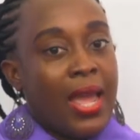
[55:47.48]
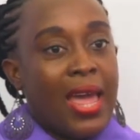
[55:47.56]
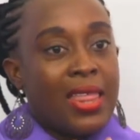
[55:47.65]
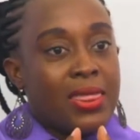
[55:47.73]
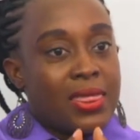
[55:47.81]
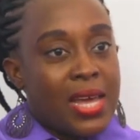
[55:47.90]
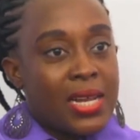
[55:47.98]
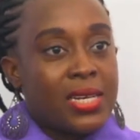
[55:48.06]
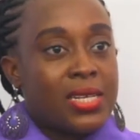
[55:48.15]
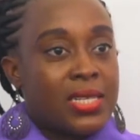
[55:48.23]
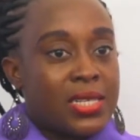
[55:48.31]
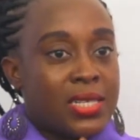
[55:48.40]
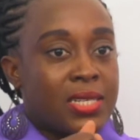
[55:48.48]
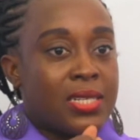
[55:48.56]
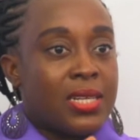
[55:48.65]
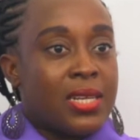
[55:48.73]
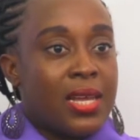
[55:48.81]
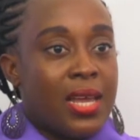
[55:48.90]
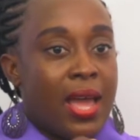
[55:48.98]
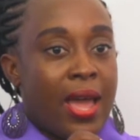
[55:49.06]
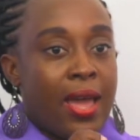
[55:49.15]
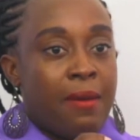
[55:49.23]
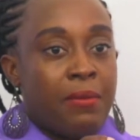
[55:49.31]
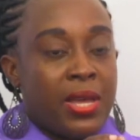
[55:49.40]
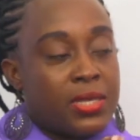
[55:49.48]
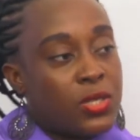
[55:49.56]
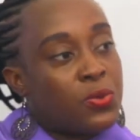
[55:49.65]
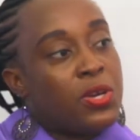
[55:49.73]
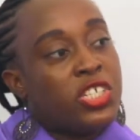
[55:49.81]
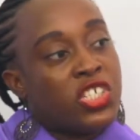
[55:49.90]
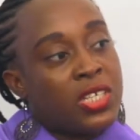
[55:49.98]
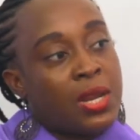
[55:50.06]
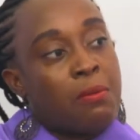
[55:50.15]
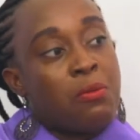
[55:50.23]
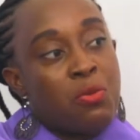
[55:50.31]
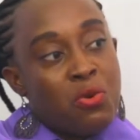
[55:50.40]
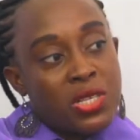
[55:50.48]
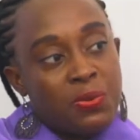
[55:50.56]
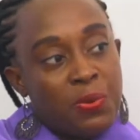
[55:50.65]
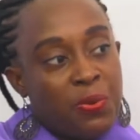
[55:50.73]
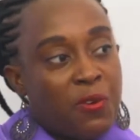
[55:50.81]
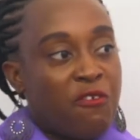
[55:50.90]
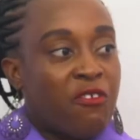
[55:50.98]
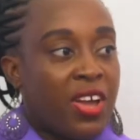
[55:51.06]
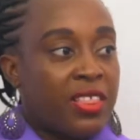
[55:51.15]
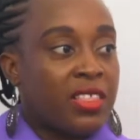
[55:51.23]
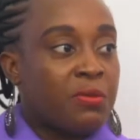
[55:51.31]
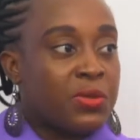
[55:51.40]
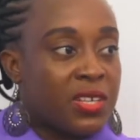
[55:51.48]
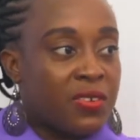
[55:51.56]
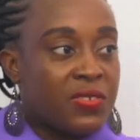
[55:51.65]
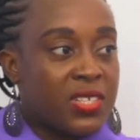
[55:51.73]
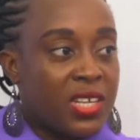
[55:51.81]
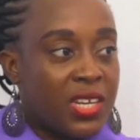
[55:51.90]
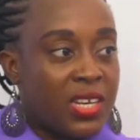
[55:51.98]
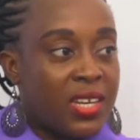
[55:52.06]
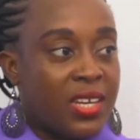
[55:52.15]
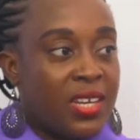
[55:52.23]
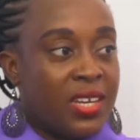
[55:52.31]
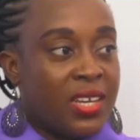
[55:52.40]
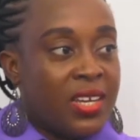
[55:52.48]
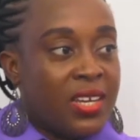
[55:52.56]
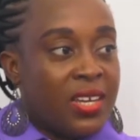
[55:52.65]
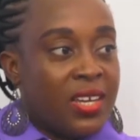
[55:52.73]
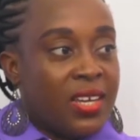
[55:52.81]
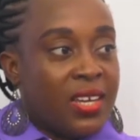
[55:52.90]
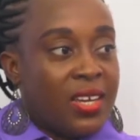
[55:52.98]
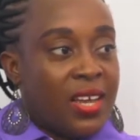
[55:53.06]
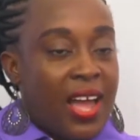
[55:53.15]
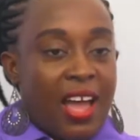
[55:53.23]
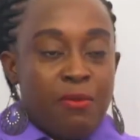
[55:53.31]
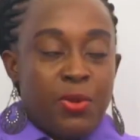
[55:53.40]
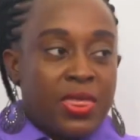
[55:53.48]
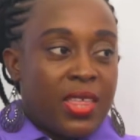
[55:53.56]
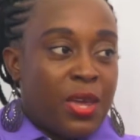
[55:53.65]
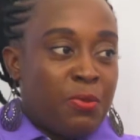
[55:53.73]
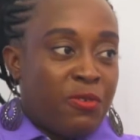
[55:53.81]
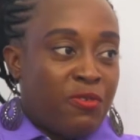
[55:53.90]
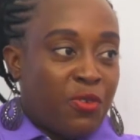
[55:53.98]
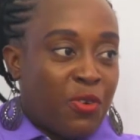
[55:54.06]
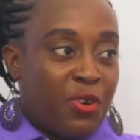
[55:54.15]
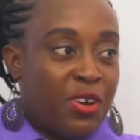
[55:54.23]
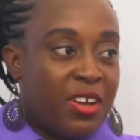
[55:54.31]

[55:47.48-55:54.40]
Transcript: And that is a situation that most people find themselves in. I've been there before.